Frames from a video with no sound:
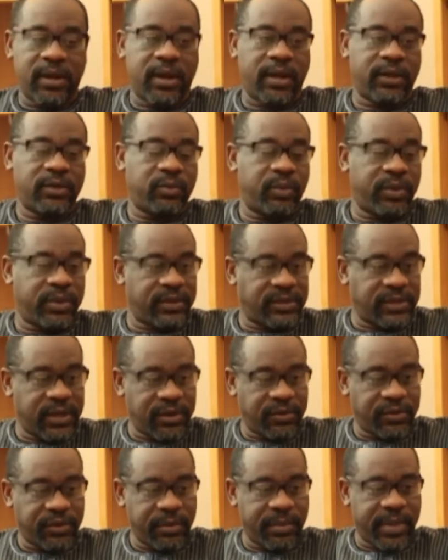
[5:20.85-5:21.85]
at with the
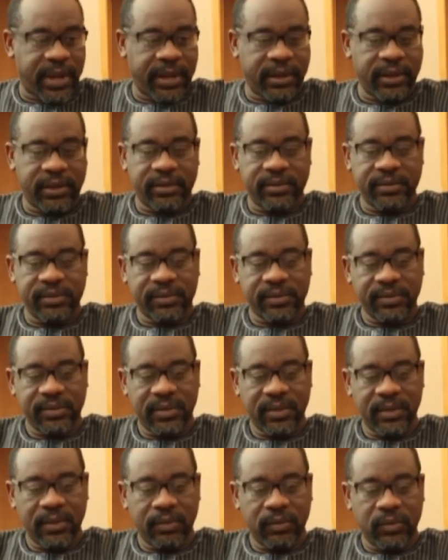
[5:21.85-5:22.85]
central bank
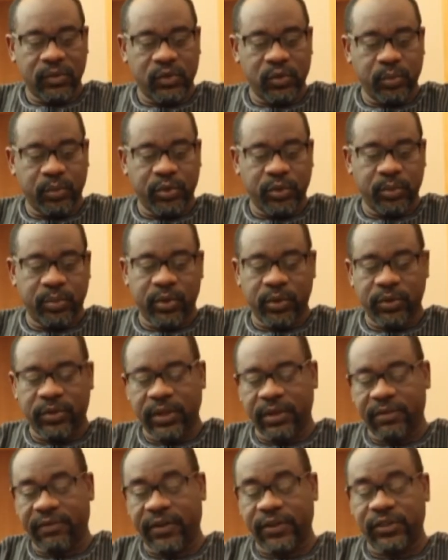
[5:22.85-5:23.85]
to put both the
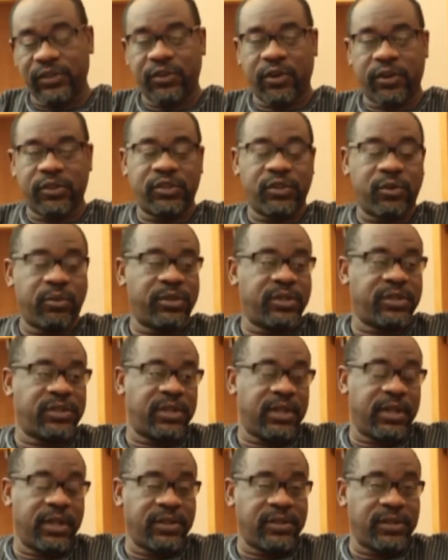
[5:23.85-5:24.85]
infrastructure, which is the
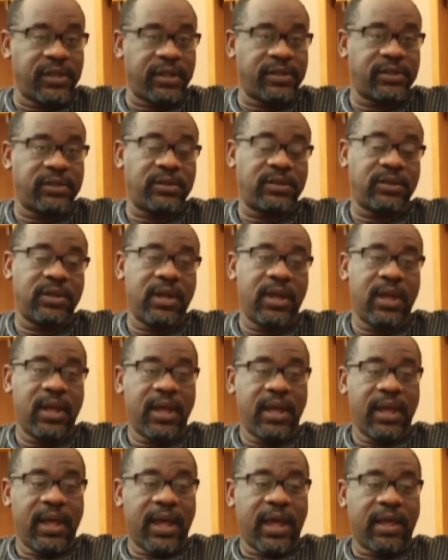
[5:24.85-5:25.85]
easiest,
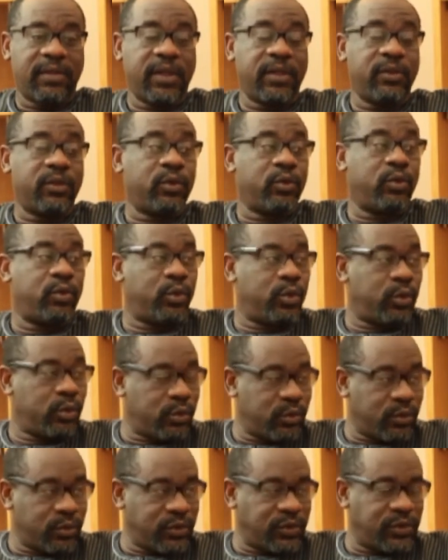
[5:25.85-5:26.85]
and then the
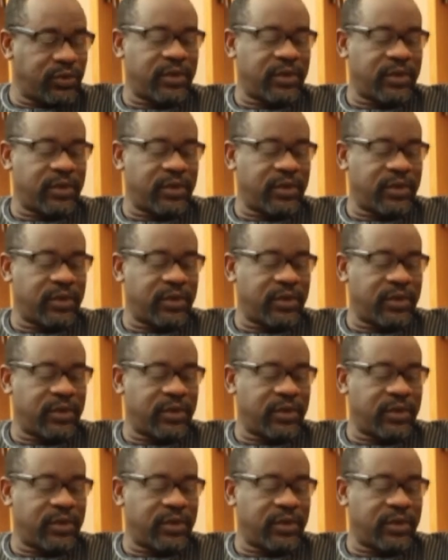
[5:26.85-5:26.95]
rules